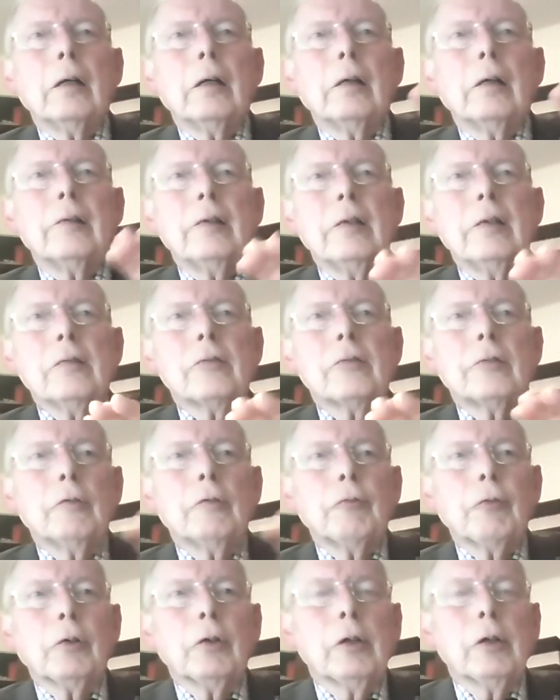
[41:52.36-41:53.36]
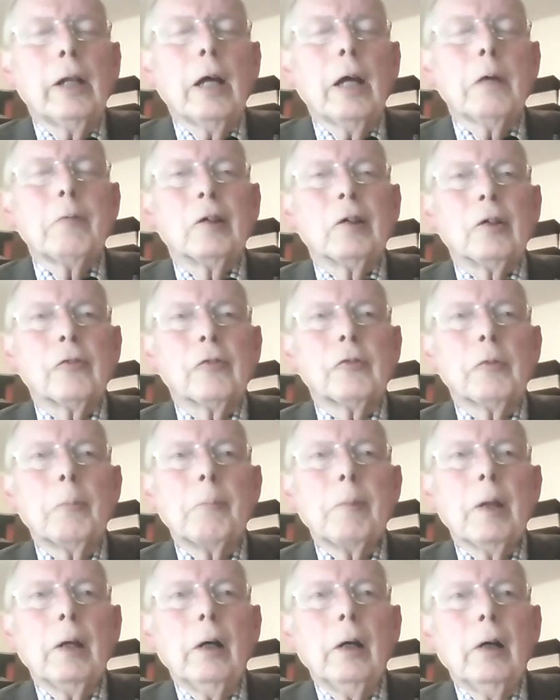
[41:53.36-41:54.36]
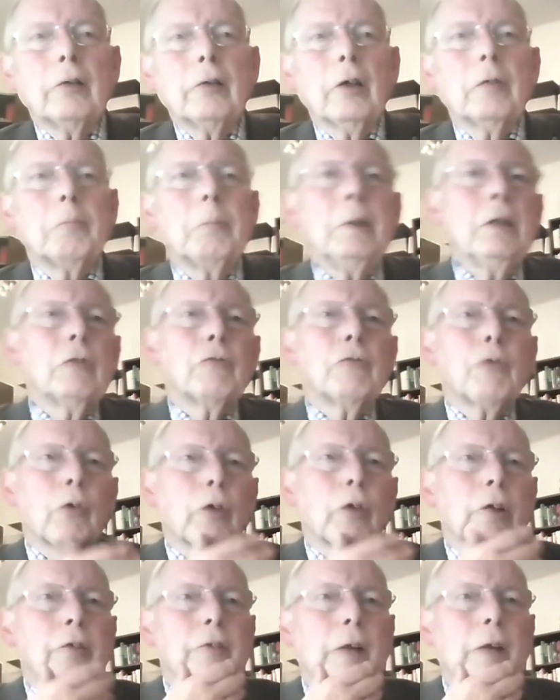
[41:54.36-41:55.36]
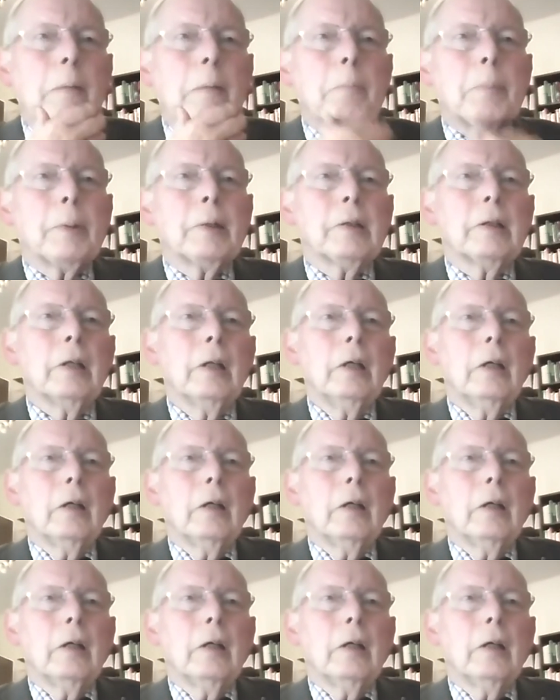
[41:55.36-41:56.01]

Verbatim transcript: these different levels. That means, for example,